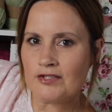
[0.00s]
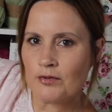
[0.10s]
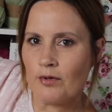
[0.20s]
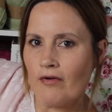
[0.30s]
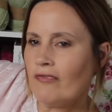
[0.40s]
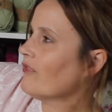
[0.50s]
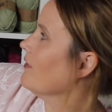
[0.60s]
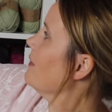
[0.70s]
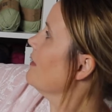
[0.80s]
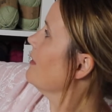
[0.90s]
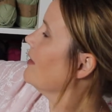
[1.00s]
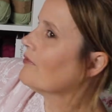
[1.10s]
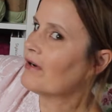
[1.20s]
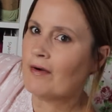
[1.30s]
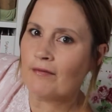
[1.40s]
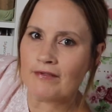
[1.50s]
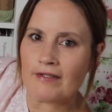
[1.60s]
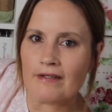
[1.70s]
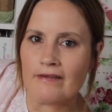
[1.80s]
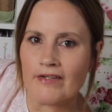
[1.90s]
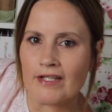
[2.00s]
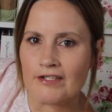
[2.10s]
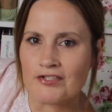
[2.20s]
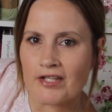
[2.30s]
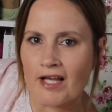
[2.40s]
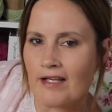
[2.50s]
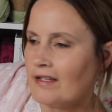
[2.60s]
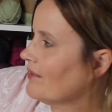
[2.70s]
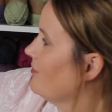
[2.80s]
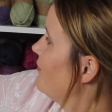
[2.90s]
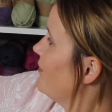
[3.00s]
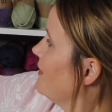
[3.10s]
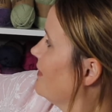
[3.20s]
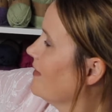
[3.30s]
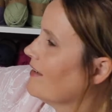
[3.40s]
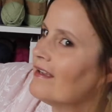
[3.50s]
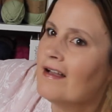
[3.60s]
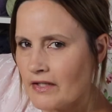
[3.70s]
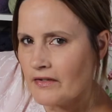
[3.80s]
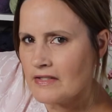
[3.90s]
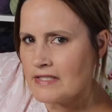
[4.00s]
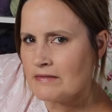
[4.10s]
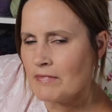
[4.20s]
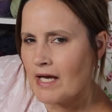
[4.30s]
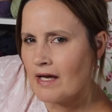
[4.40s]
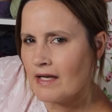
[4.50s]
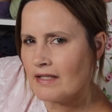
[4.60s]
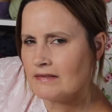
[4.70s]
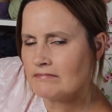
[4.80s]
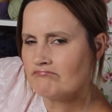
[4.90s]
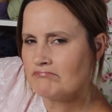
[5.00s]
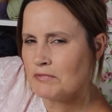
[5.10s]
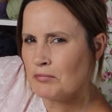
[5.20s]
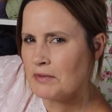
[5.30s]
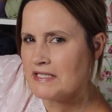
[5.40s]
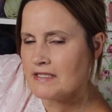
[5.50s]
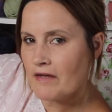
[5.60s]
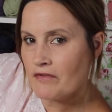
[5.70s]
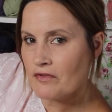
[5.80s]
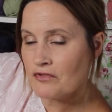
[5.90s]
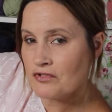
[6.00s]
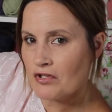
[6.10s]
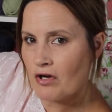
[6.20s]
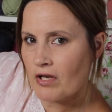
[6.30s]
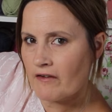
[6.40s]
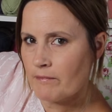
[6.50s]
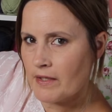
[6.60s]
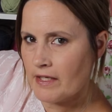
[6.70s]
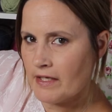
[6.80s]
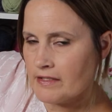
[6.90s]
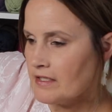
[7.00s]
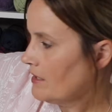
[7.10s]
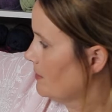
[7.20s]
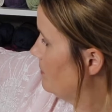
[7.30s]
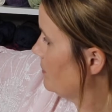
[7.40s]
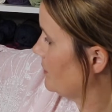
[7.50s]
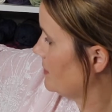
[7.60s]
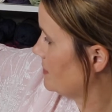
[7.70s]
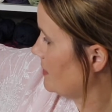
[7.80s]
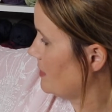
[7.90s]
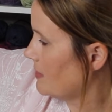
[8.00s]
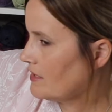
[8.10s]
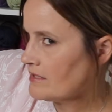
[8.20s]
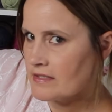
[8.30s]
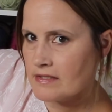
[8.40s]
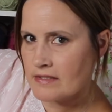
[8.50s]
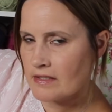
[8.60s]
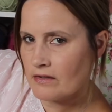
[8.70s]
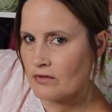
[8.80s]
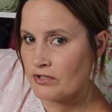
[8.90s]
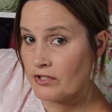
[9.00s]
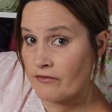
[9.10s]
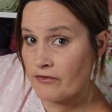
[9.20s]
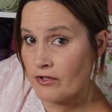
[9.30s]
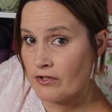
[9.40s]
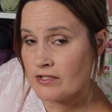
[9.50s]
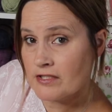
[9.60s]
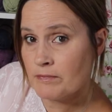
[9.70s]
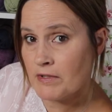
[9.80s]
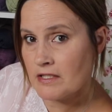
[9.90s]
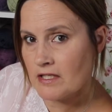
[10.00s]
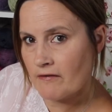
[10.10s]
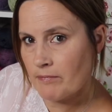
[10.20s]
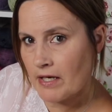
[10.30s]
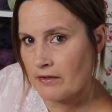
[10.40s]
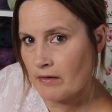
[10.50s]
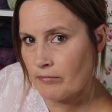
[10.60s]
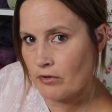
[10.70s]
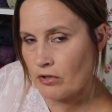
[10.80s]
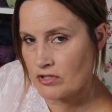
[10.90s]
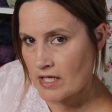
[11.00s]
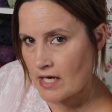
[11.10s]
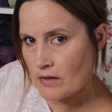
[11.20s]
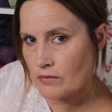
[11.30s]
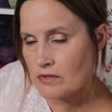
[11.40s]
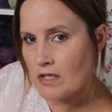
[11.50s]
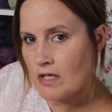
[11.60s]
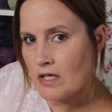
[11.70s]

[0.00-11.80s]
show off around the village that I live. I think this is my probably 7th shawl I've made, but this is only the first PDF pattern I brought out,